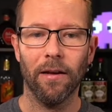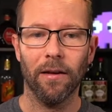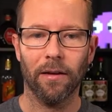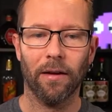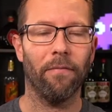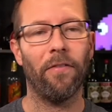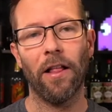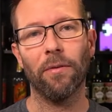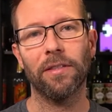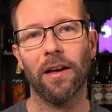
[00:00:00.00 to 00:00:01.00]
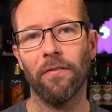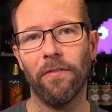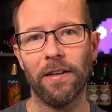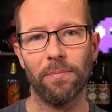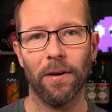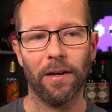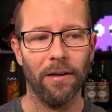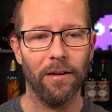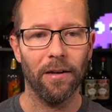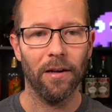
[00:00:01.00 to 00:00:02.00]
come follow us on Facebook.
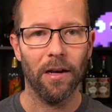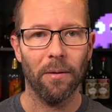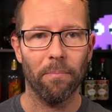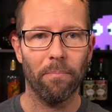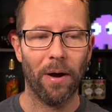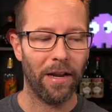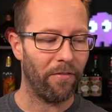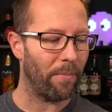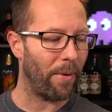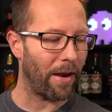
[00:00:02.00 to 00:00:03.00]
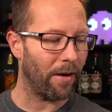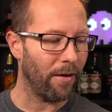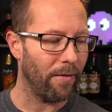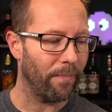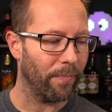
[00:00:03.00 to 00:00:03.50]
But even better,